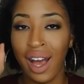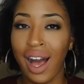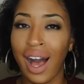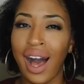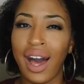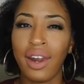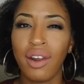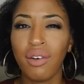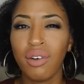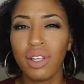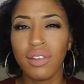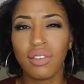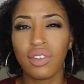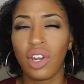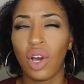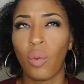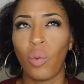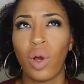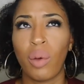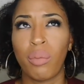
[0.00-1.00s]
I don't even
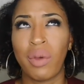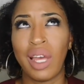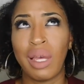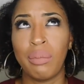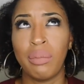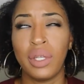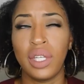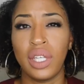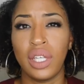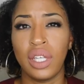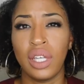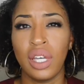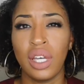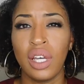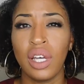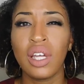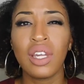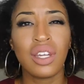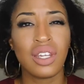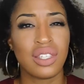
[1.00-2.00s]
know what made me
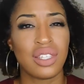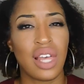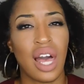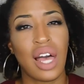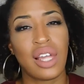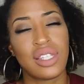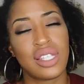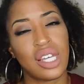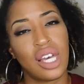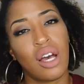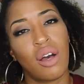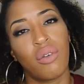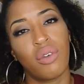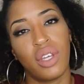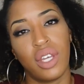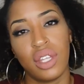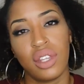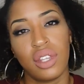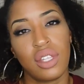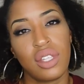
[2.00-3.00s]
decide to go
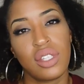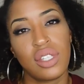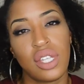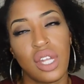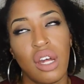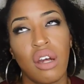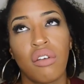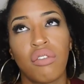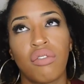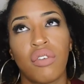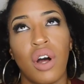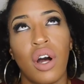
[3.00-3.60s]
get this stuff.